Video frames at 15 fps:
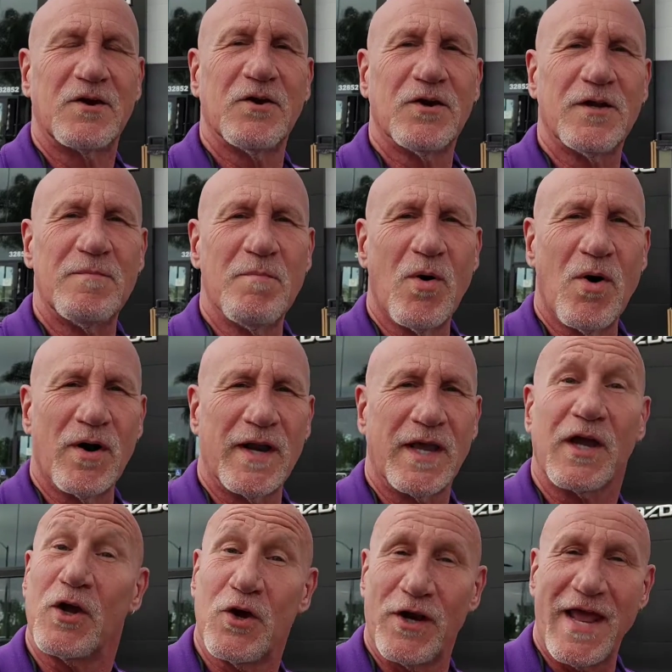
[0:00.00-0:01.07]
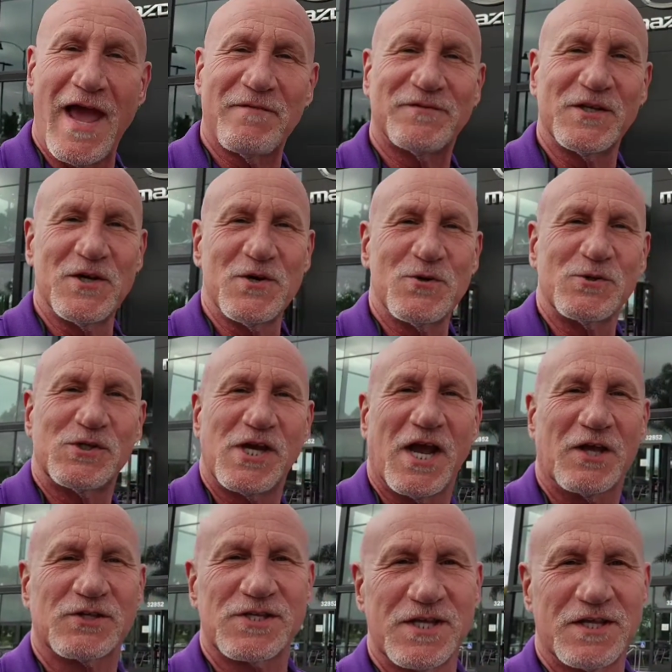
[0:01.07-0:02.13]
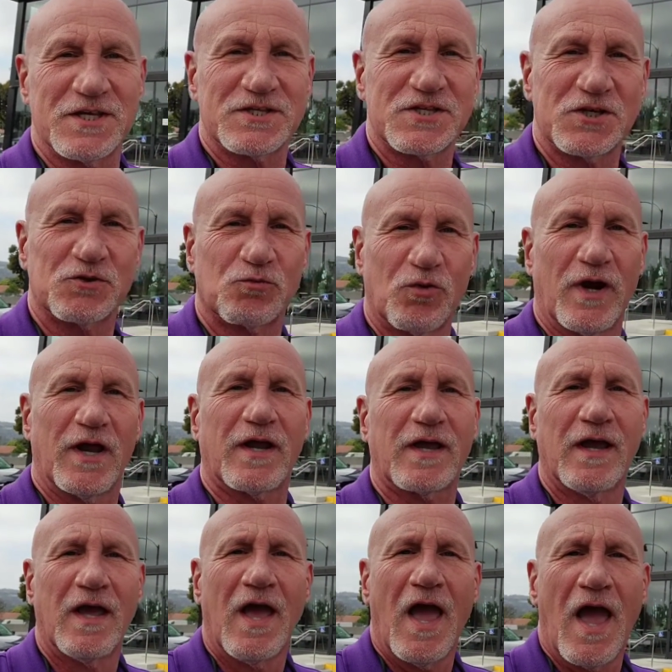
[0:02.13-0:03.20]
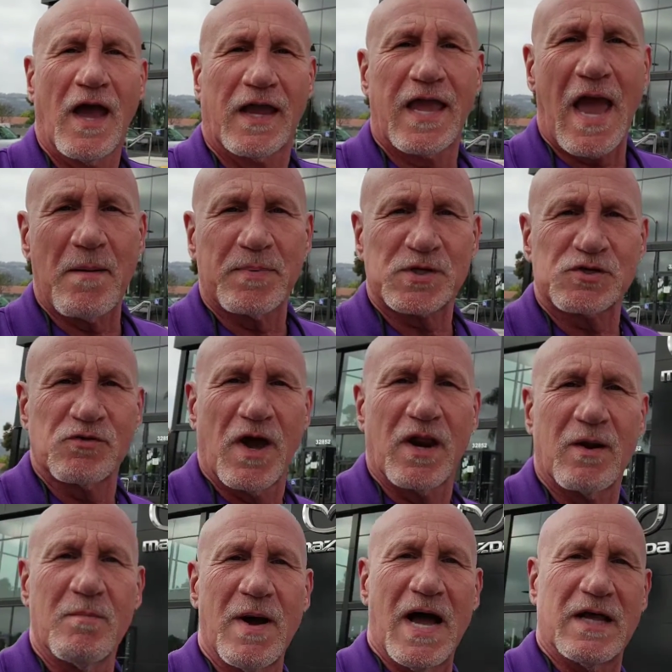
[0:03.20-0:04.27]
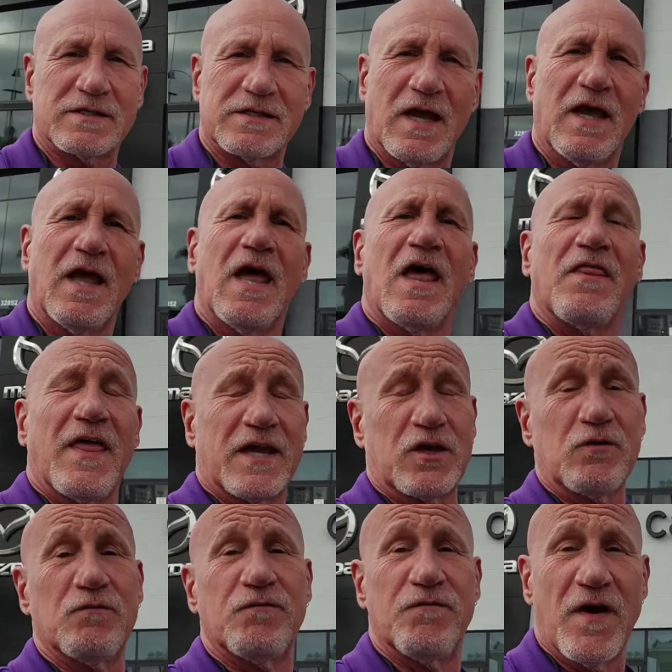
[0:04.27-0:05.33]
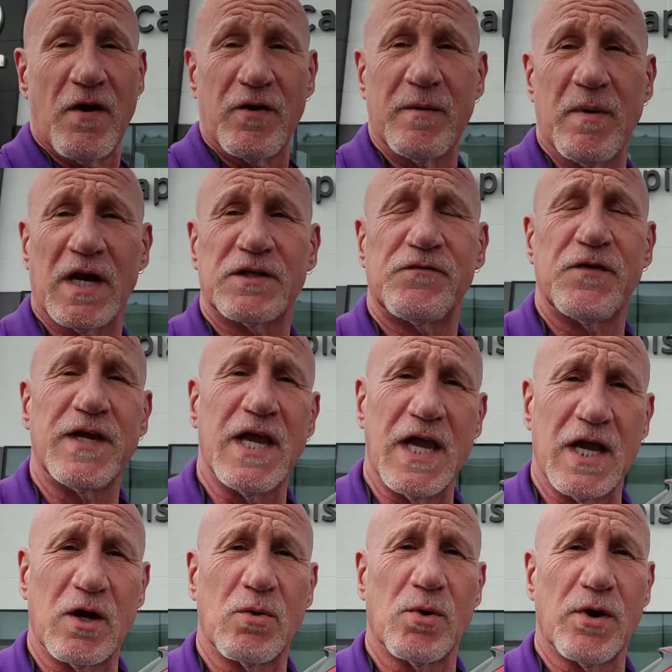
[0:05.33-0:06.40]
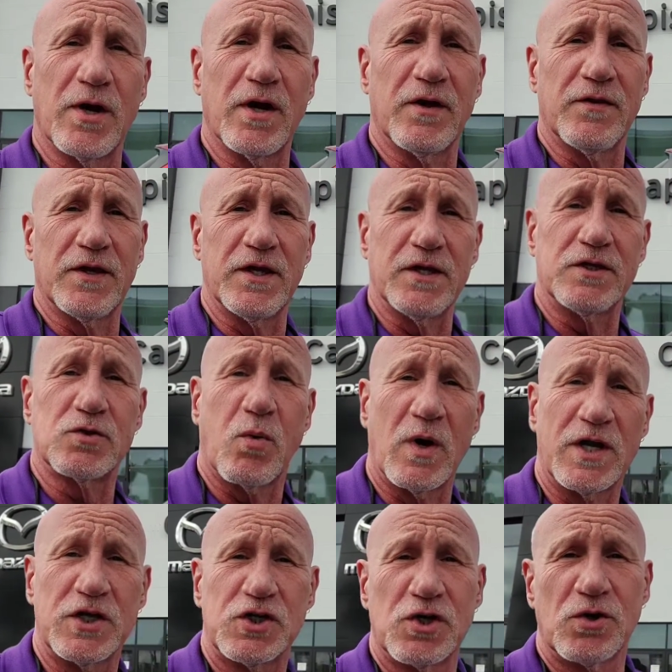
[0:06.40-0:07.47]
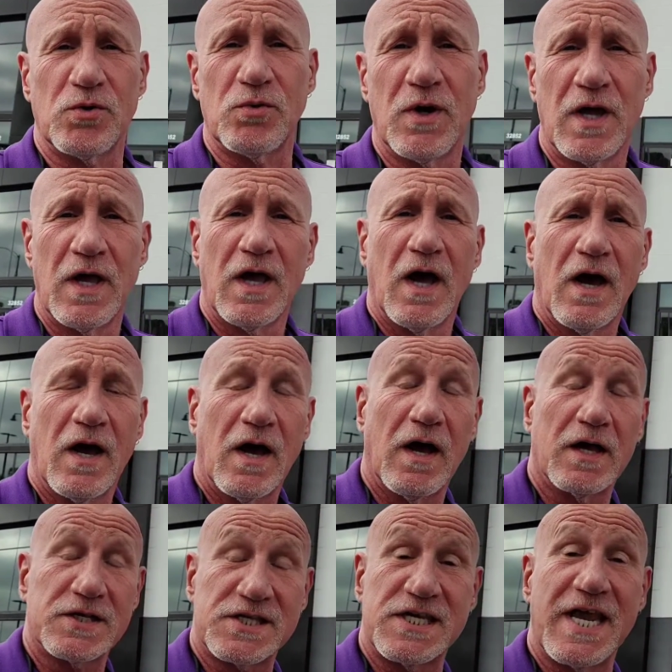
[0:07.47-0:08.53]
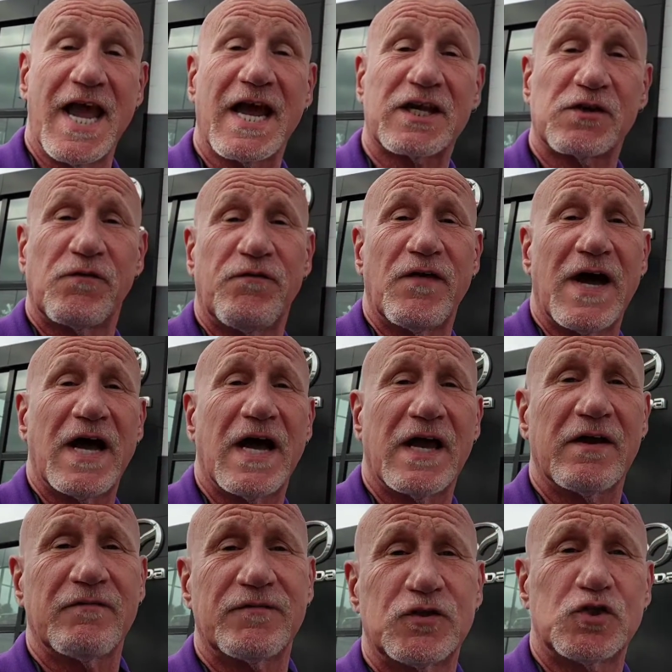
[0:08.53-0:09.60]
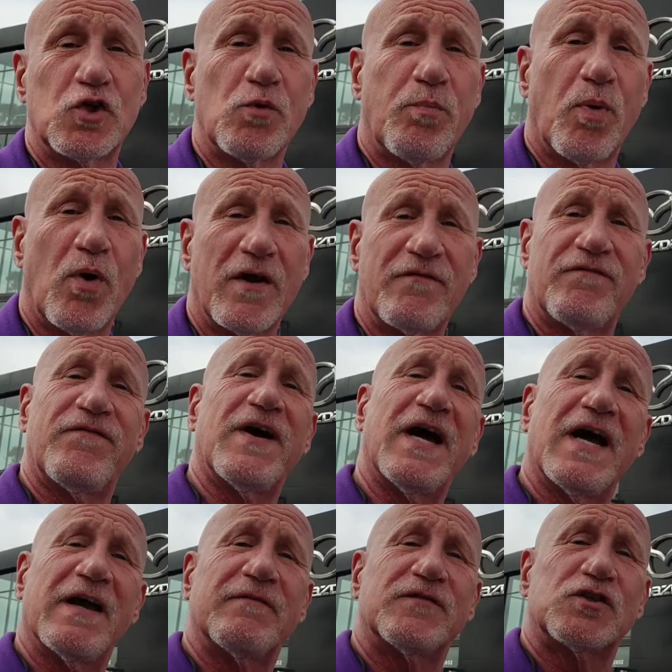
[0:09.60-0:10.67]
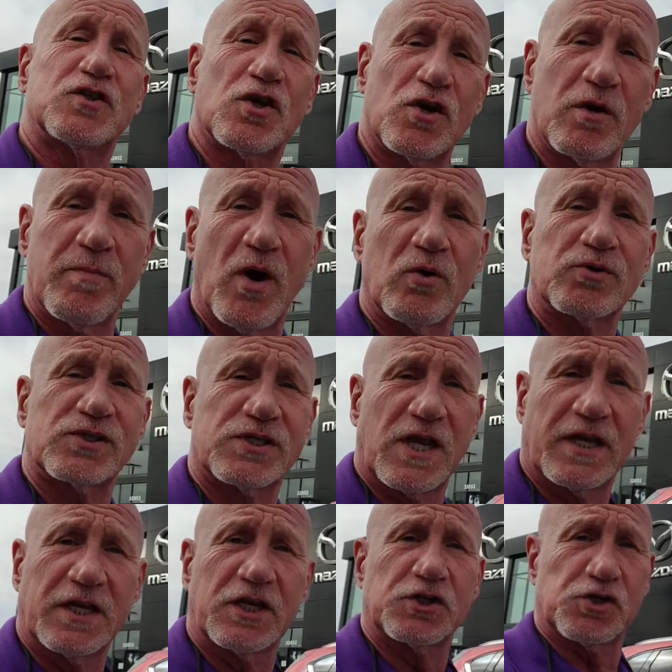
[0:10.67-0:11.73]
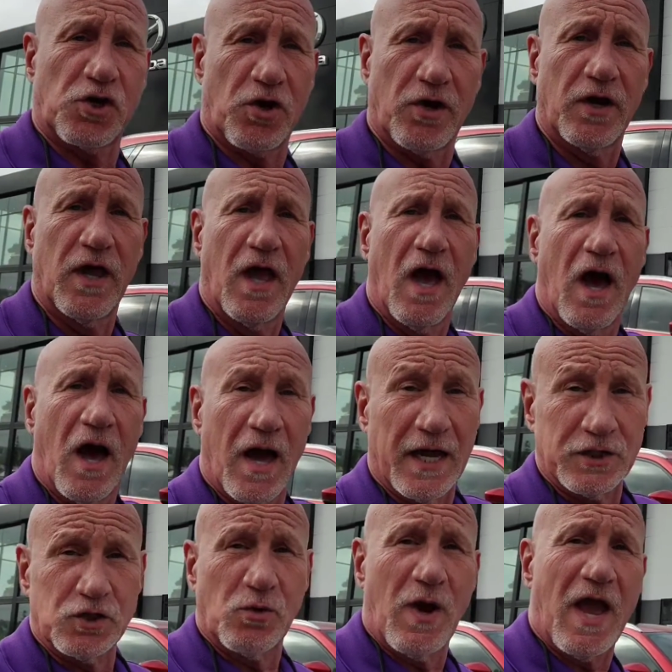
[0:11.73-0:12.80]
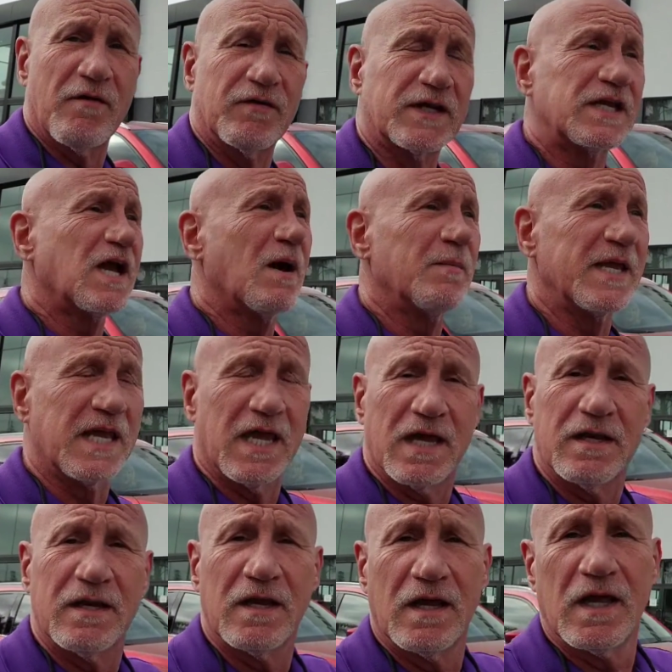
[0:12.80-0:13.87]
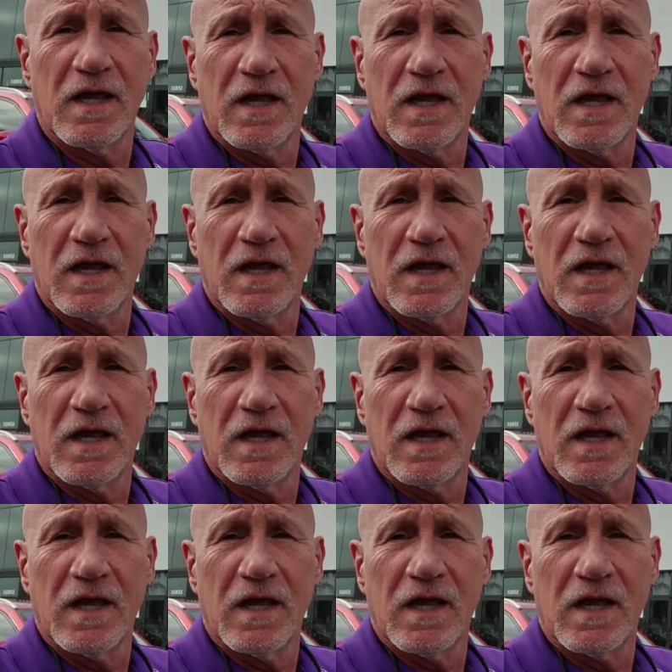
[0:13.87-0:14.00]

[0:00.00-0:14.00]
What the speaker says: Good morning, good afternoon, Chelsey. This is Rick at Capistrano Mazda. Thank you very much for your inquiry on the 22 CX-5 2.5 turbo signature. I do have it coming in.